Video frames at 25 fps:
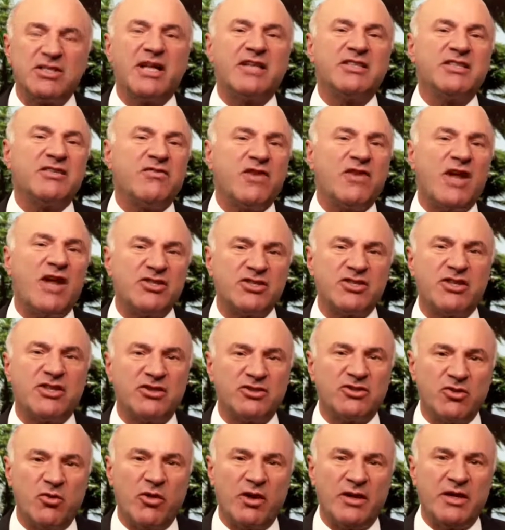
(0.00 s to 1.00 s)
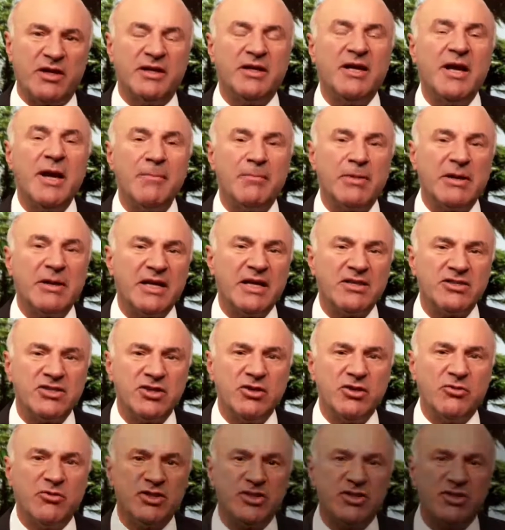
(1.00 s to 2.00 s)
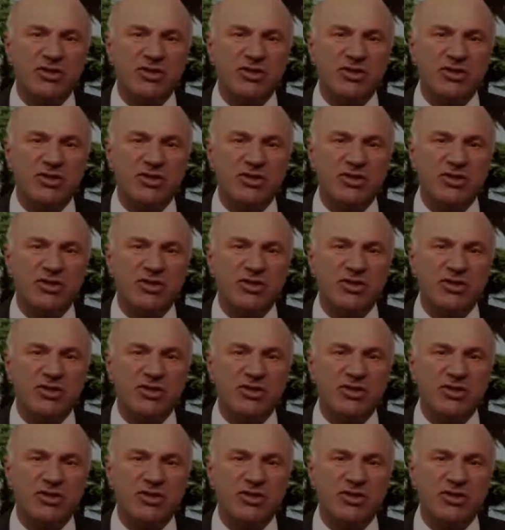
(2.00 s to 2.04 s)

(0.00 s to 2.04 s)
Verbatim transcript: let's flush the toilet, but let's do it